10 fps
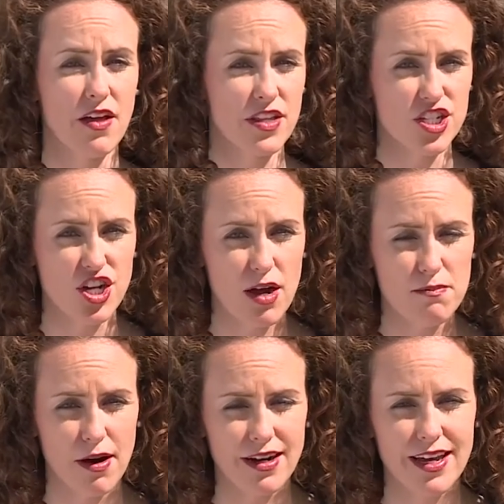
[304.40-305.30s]
on the job
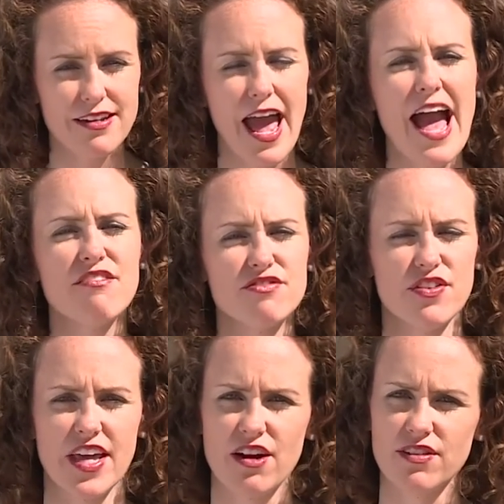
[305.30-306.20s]
market after
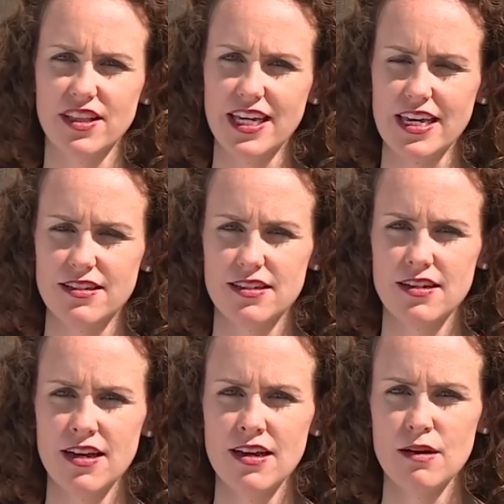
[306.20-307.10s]
they're released.
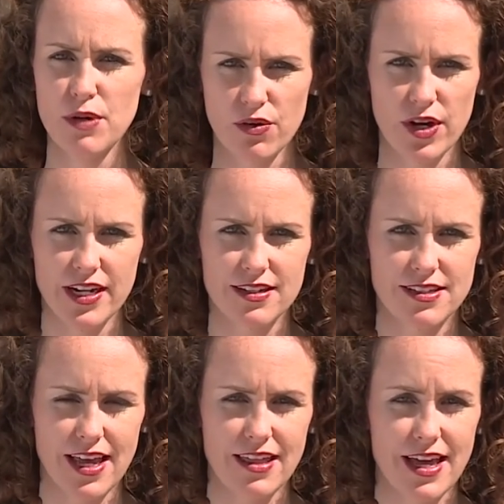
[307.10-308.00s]
But critics
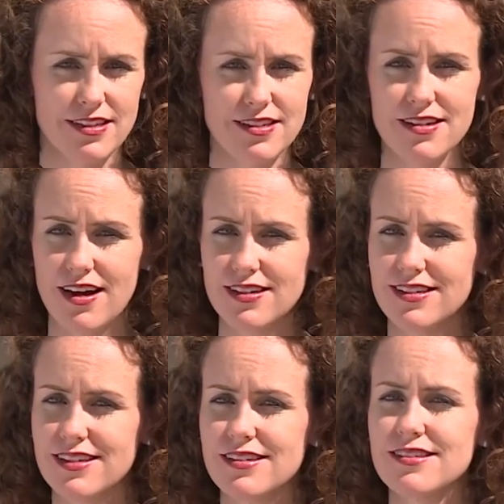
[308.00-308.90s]
say that's not
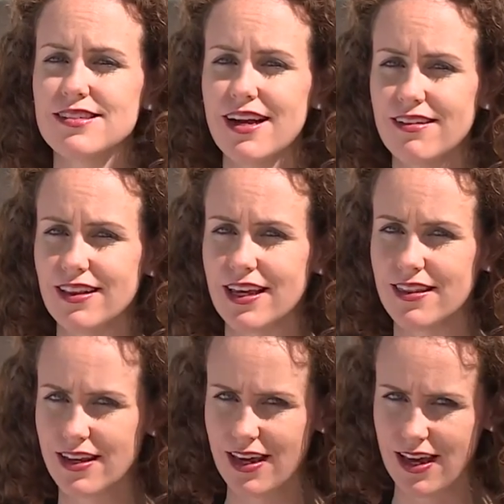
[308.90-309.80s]
necessarily
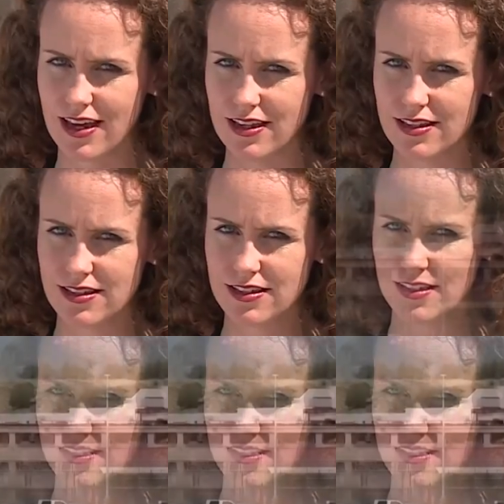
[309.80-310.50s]
the case.